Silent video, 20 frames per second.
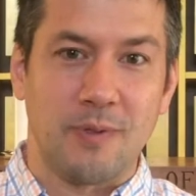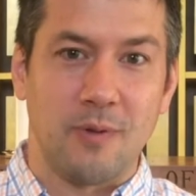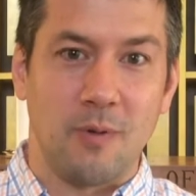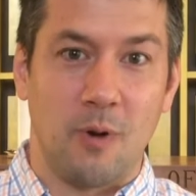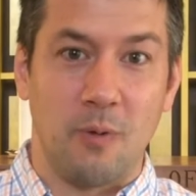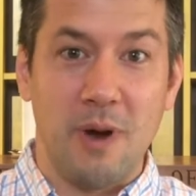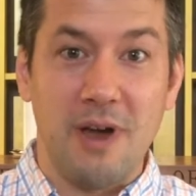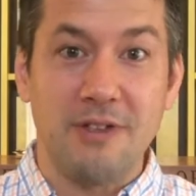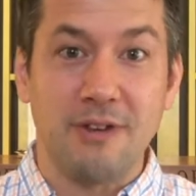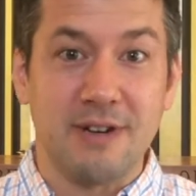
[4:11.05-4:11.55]

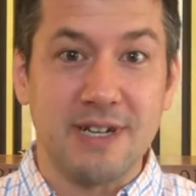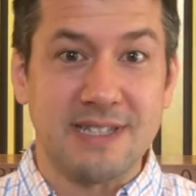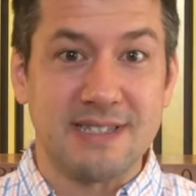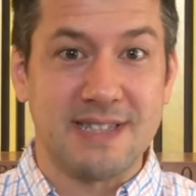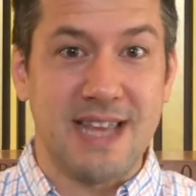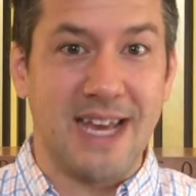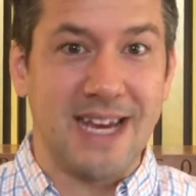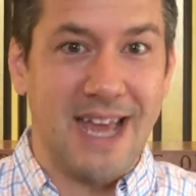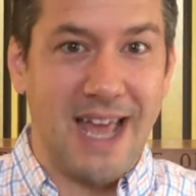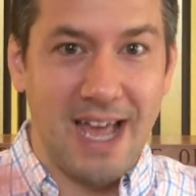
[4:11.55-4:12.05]
or whether it's
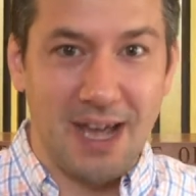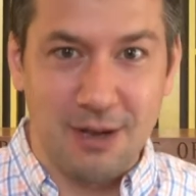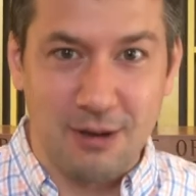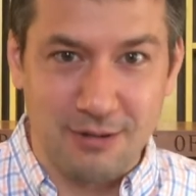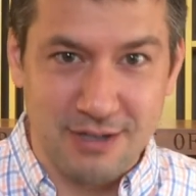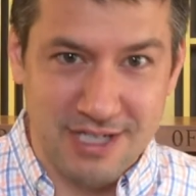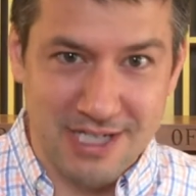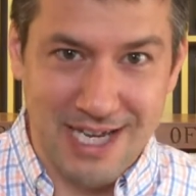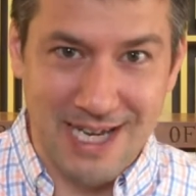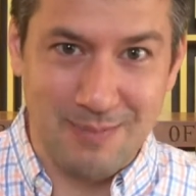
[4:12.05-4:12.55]
that
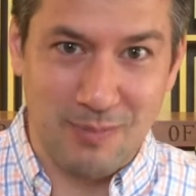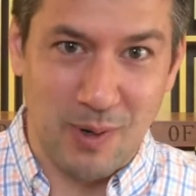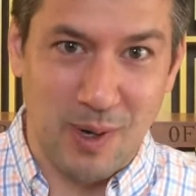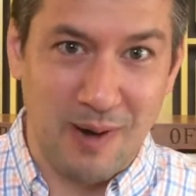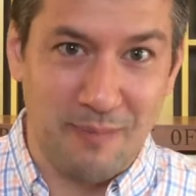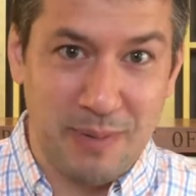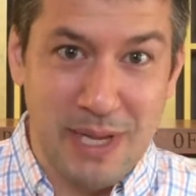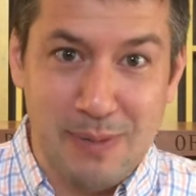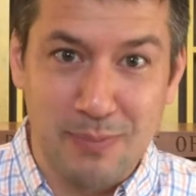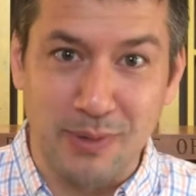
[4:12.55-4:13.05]
echo chamber
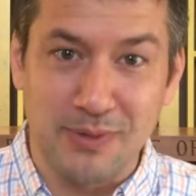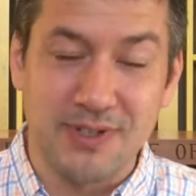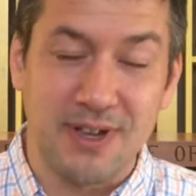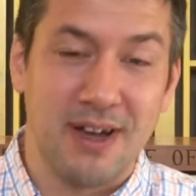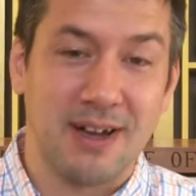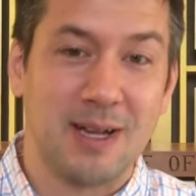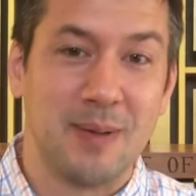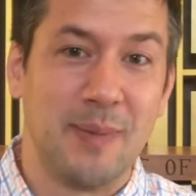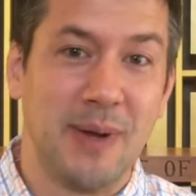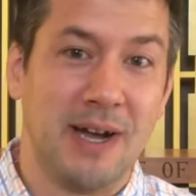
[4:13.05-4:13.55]
that people
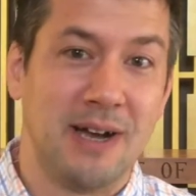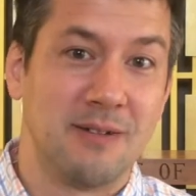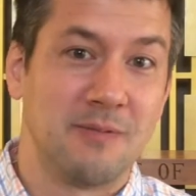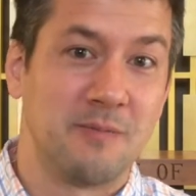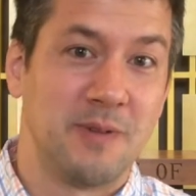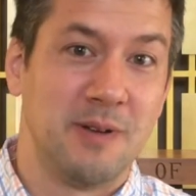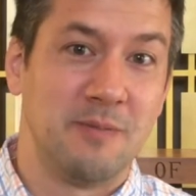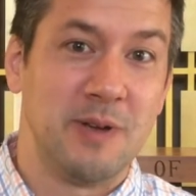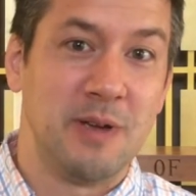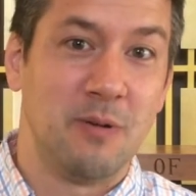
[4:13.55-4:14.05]
talk
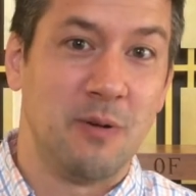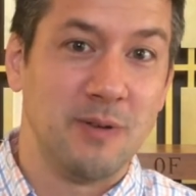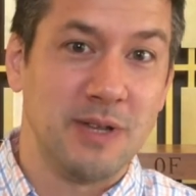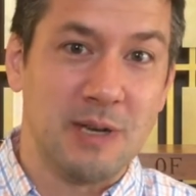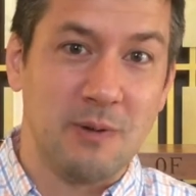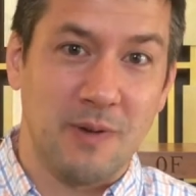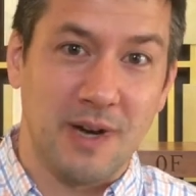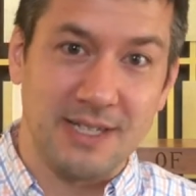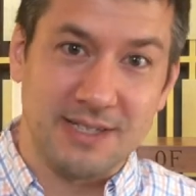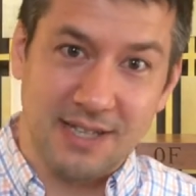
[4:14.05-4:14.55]
about when we
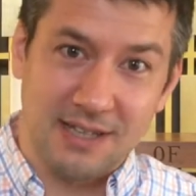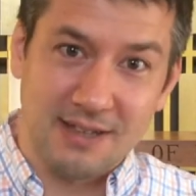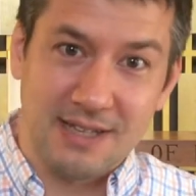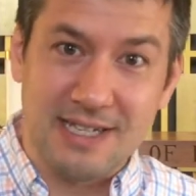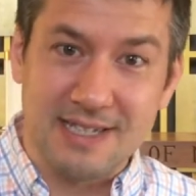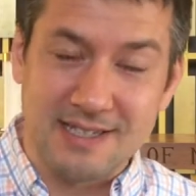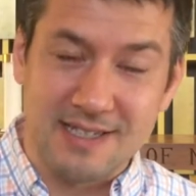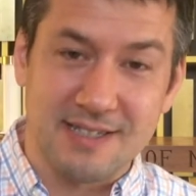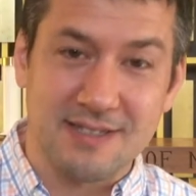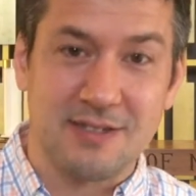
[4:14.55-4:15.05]
only want to
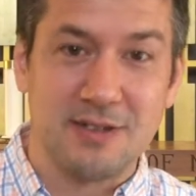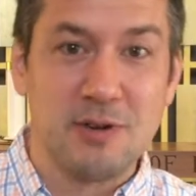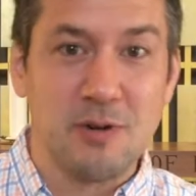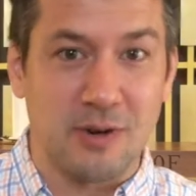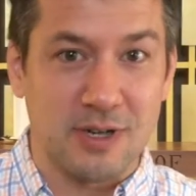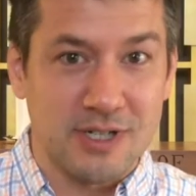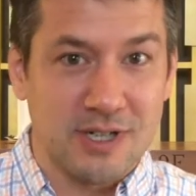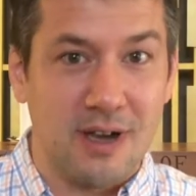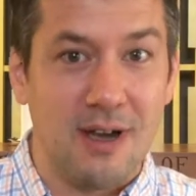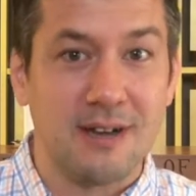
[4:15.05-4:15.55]
listen to
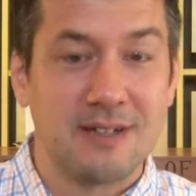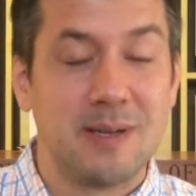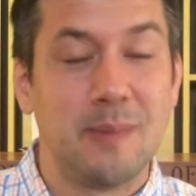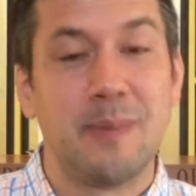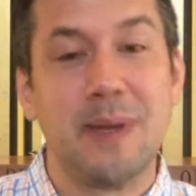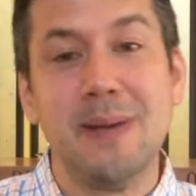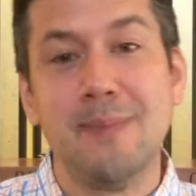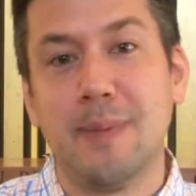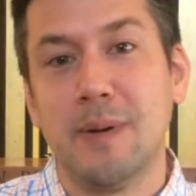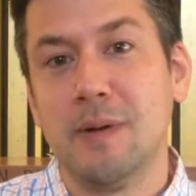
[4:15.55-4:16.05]
or talk to
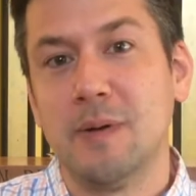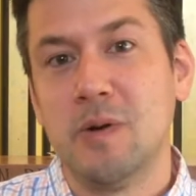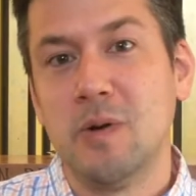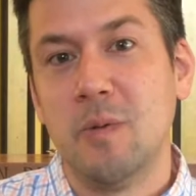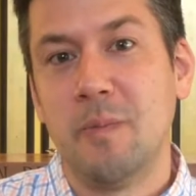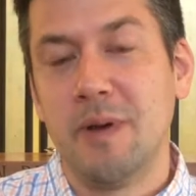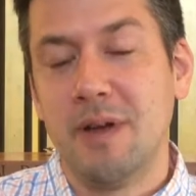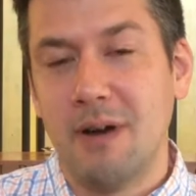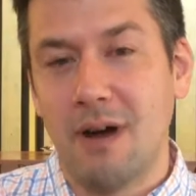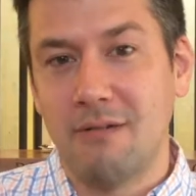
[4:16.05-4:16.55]
people
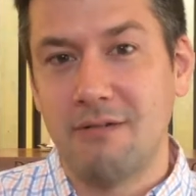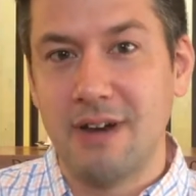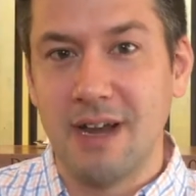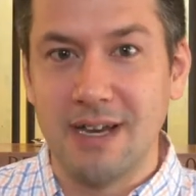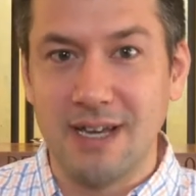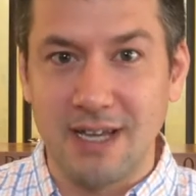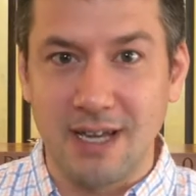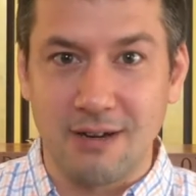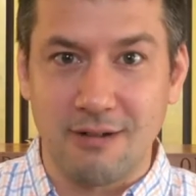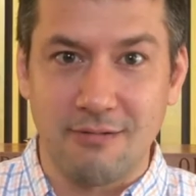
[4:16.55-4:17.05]
whom we
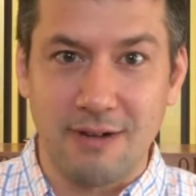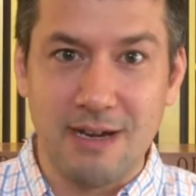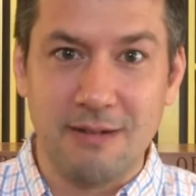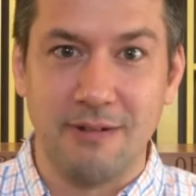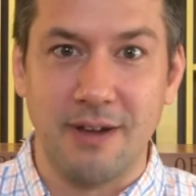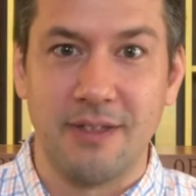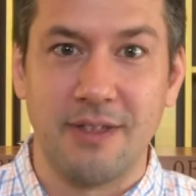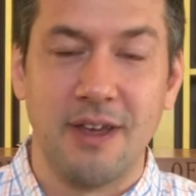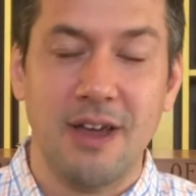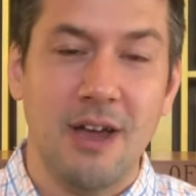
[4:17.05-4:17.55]
already agree
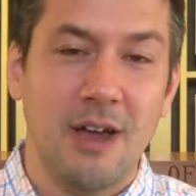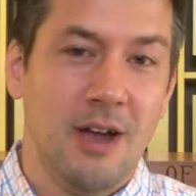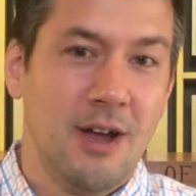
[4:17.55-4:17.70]
with,